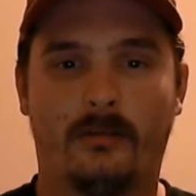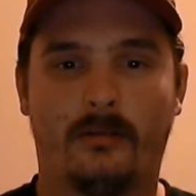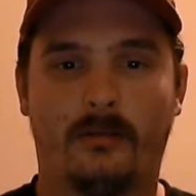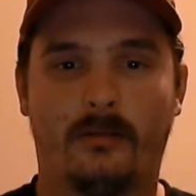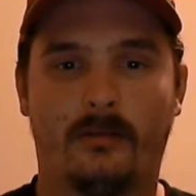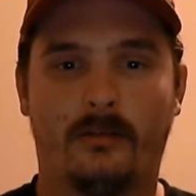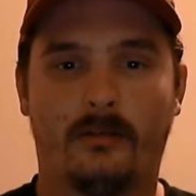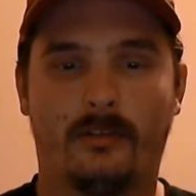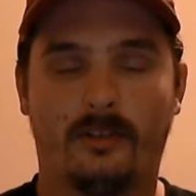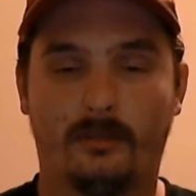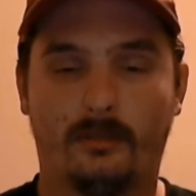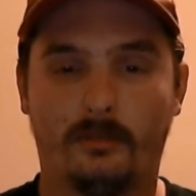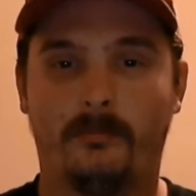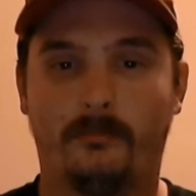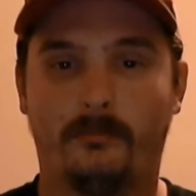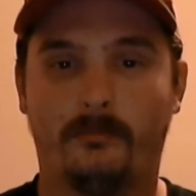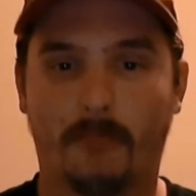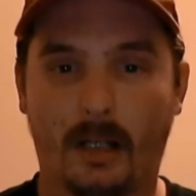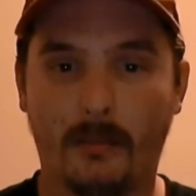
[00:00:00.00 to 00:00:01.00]
So
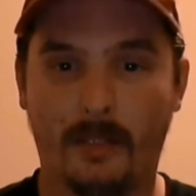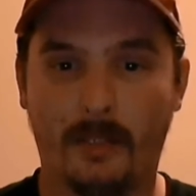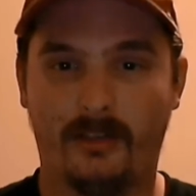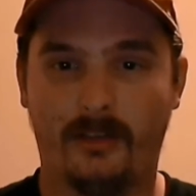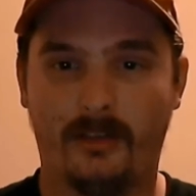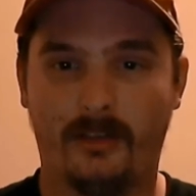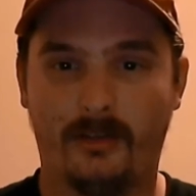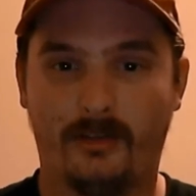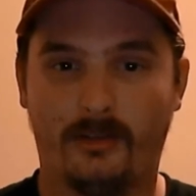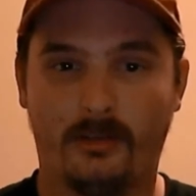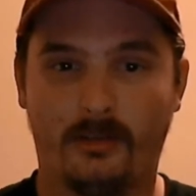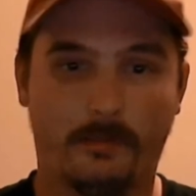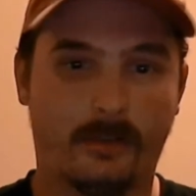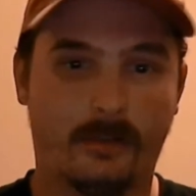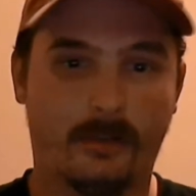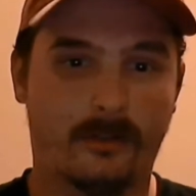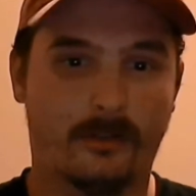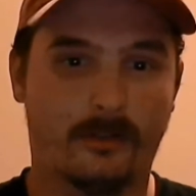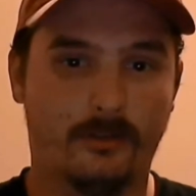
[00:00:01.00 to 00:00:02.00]
my message to the
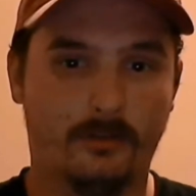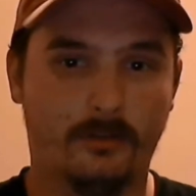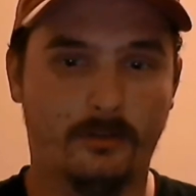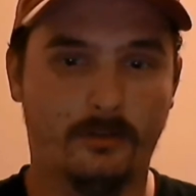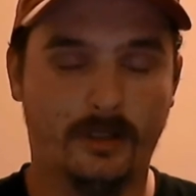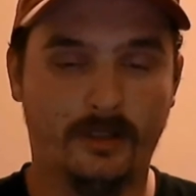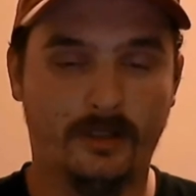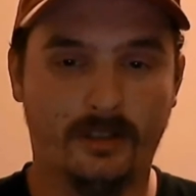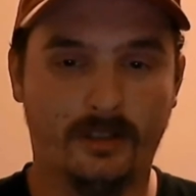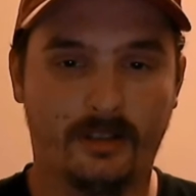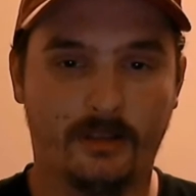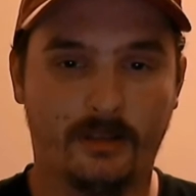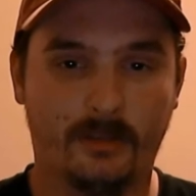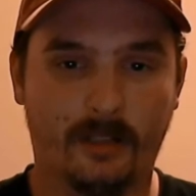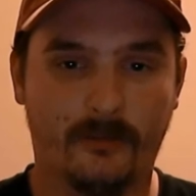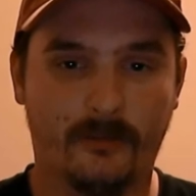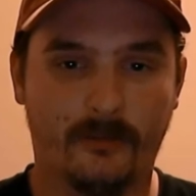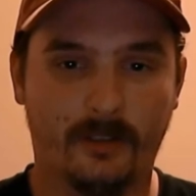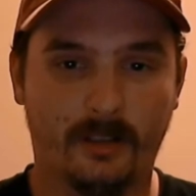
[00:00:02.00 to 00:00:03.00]
person who did this to my
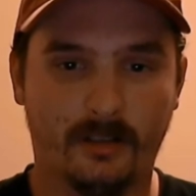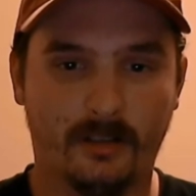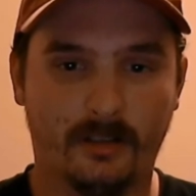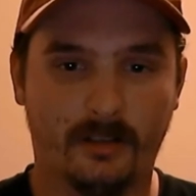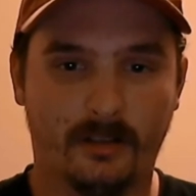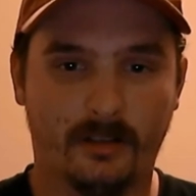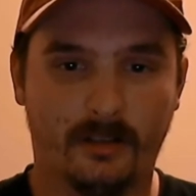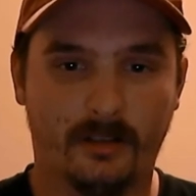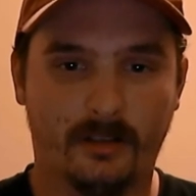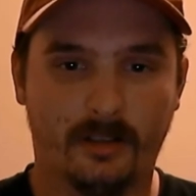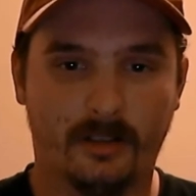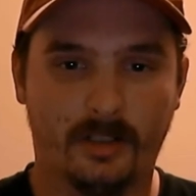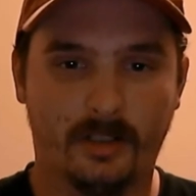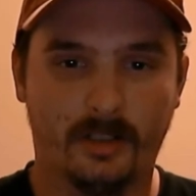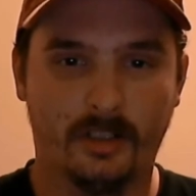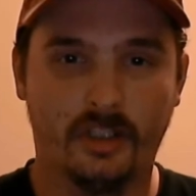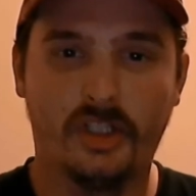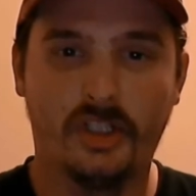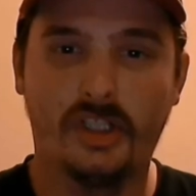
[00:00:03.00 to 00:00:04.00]
friend,
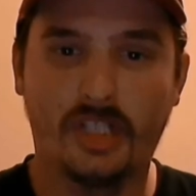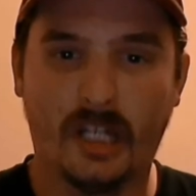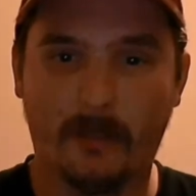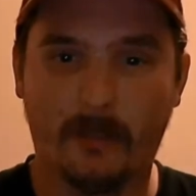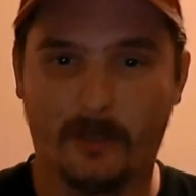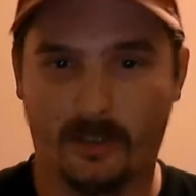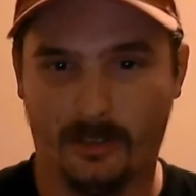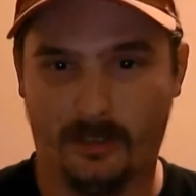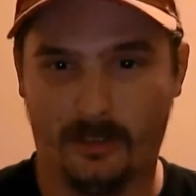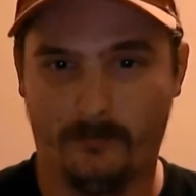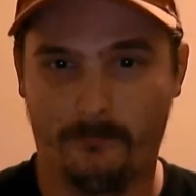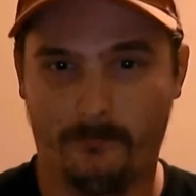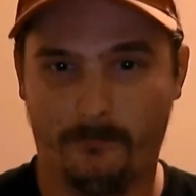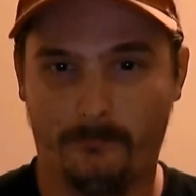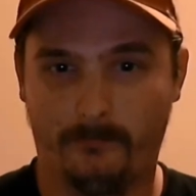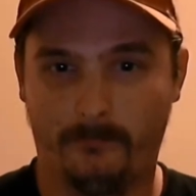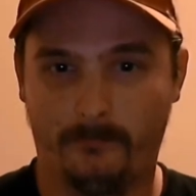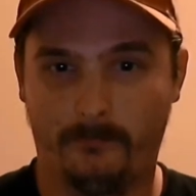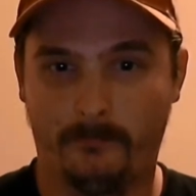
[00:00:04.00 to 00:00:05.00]
shame on you.
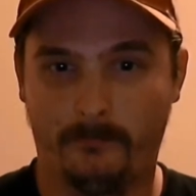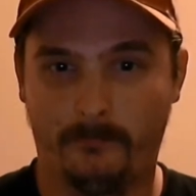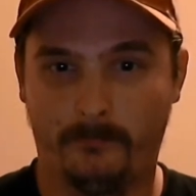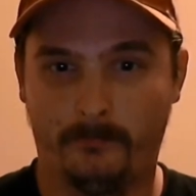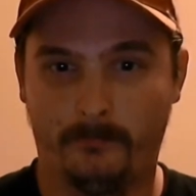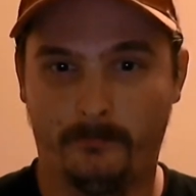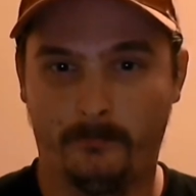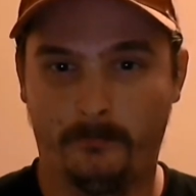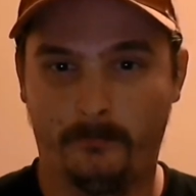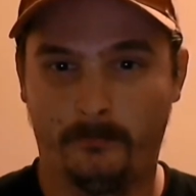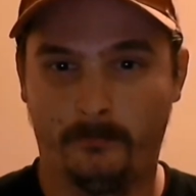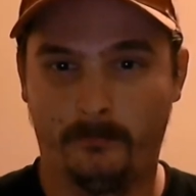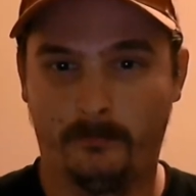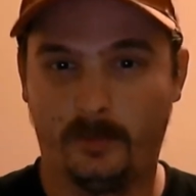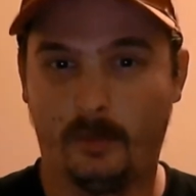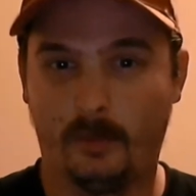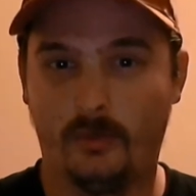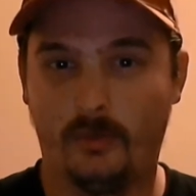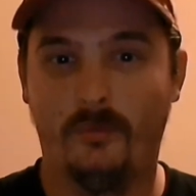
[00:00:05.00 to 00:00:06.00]

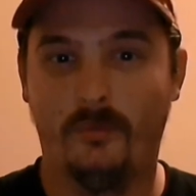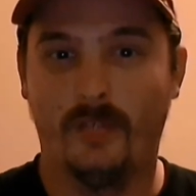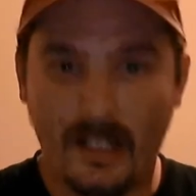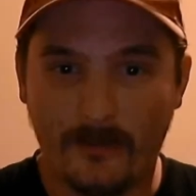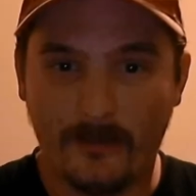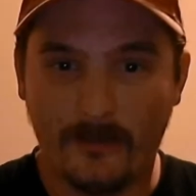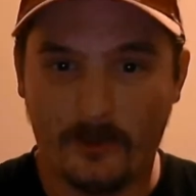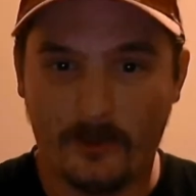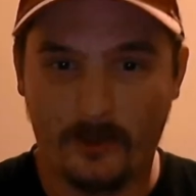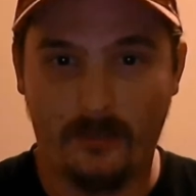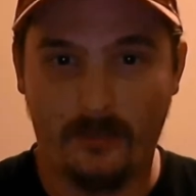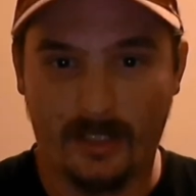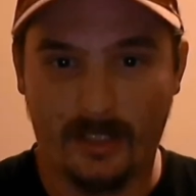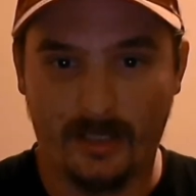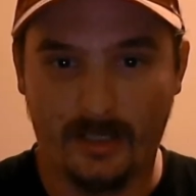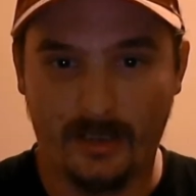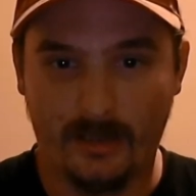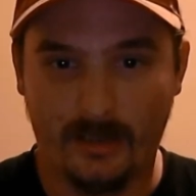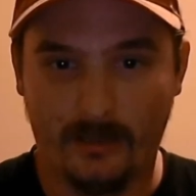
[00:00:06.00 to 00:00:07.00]
Don't you ever do that
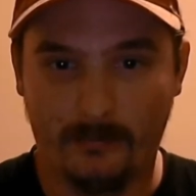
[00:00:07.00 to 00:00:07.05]
again.